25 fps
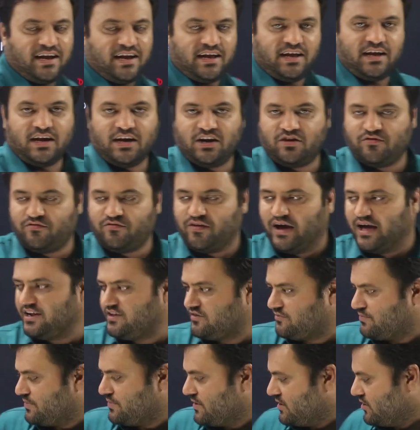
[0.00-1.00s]
it varies
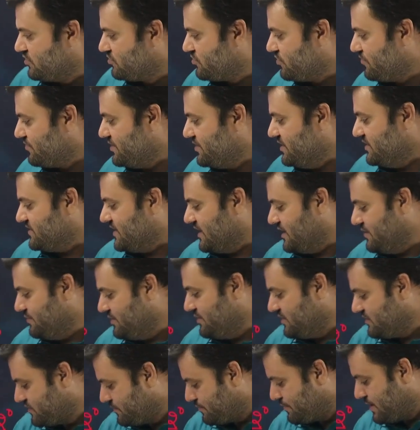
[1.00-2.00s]
because of the sediment
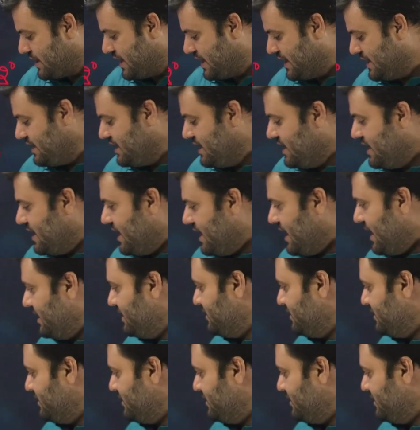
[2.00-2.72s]
supply, and it is